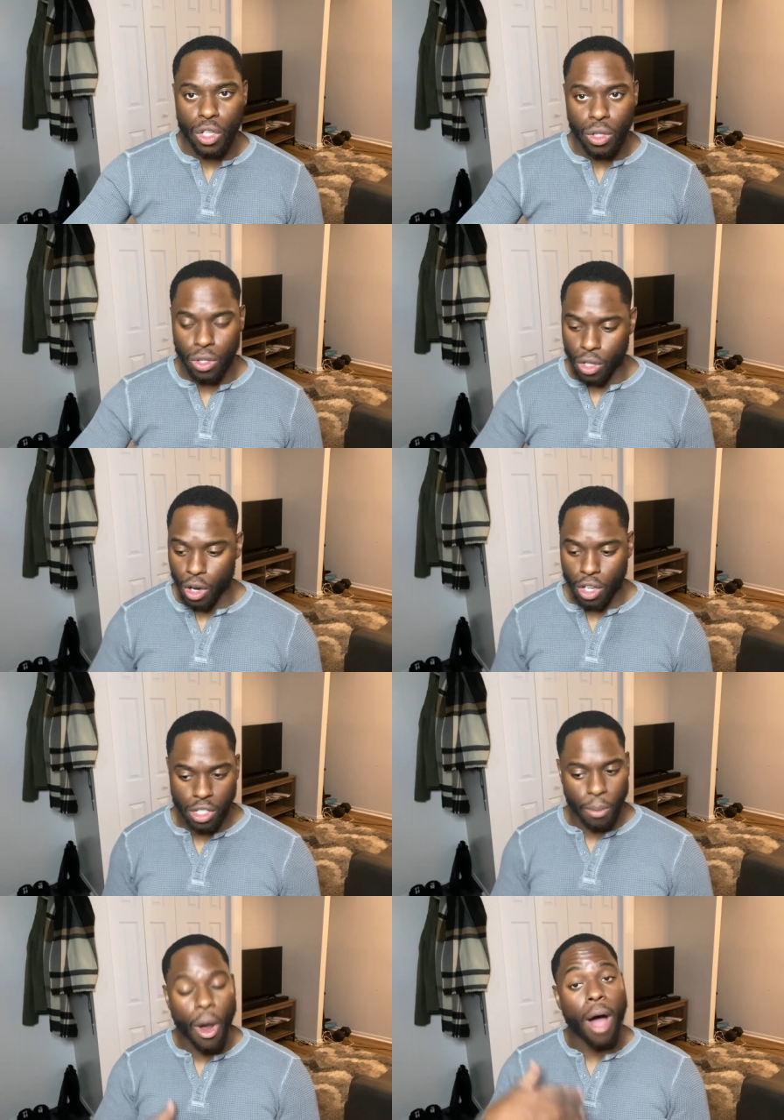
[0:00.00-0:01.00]
you know, because the
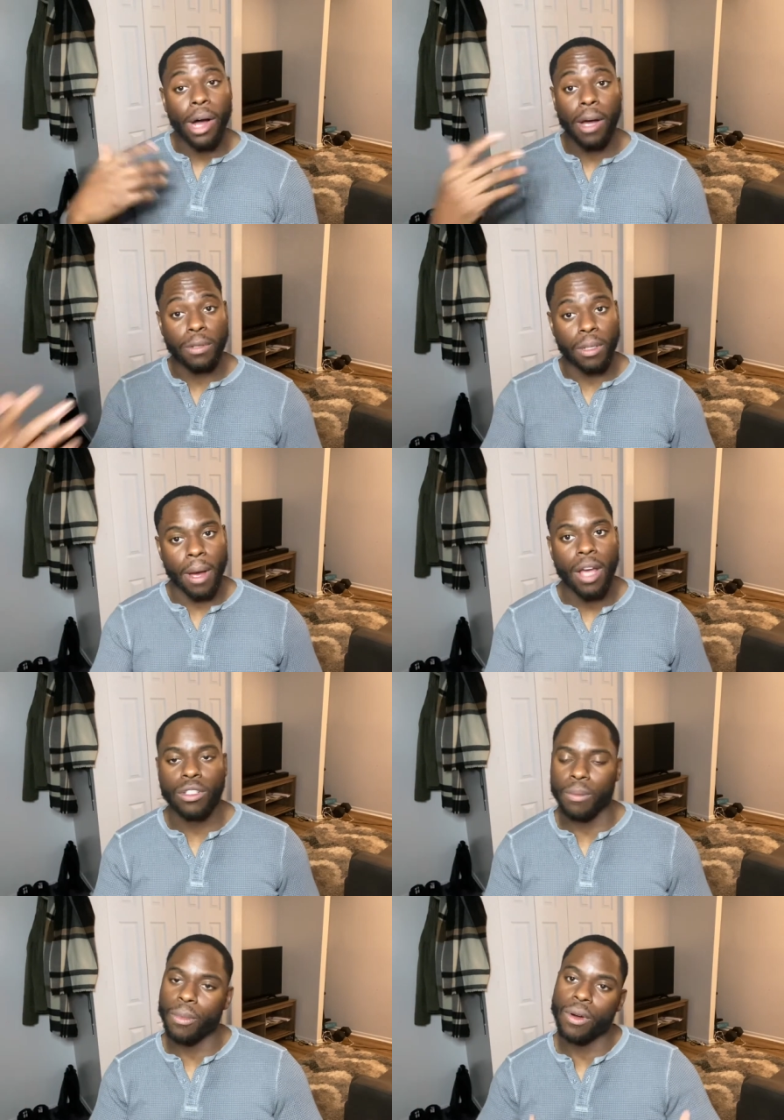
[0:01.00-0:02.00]
more I will help somebody else, the
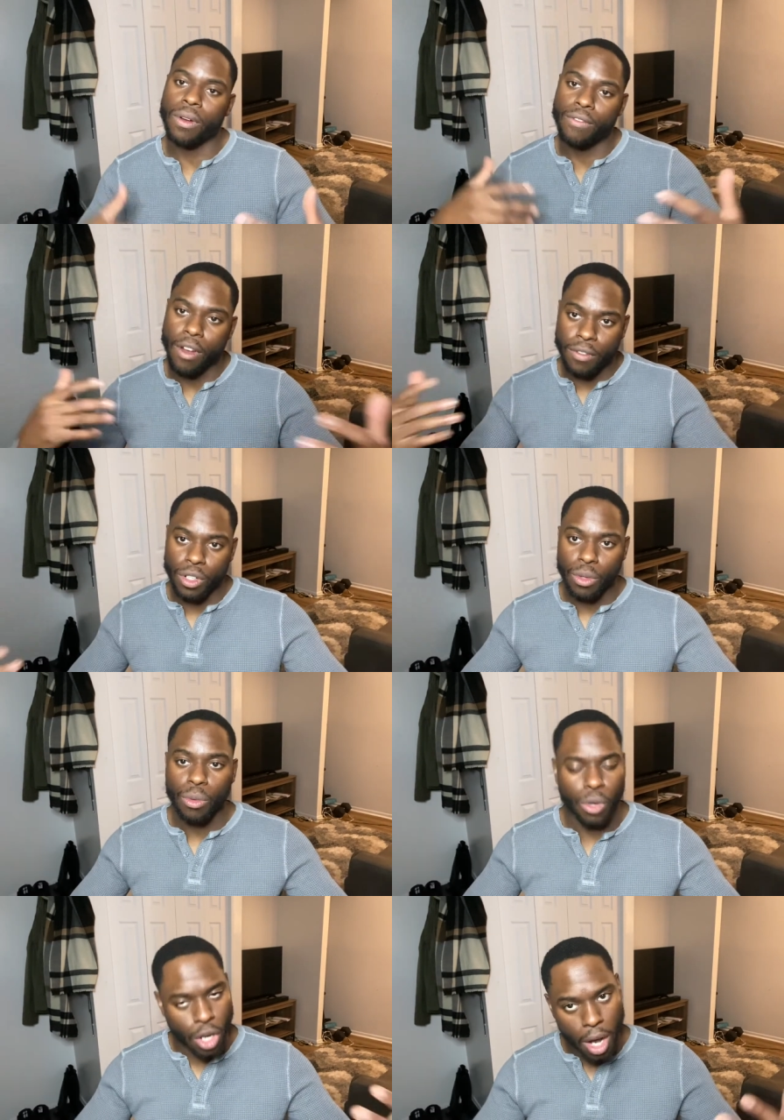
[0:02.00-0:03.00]
more revenue
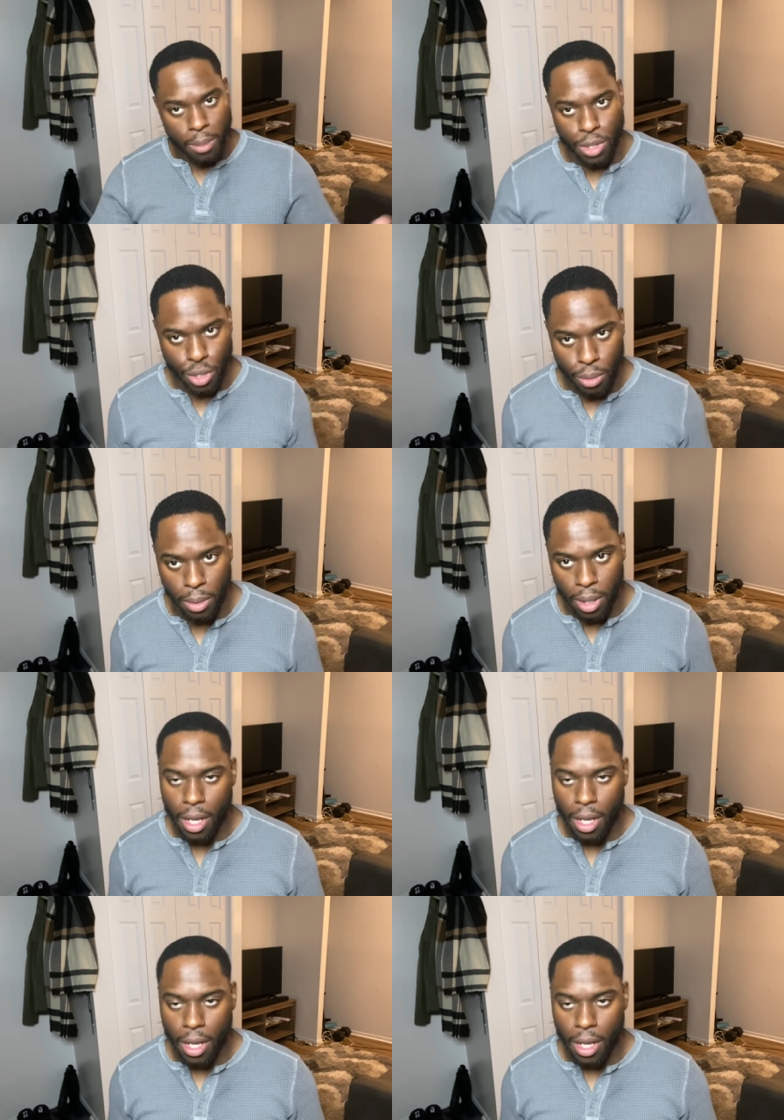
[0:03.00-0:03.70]
will come to me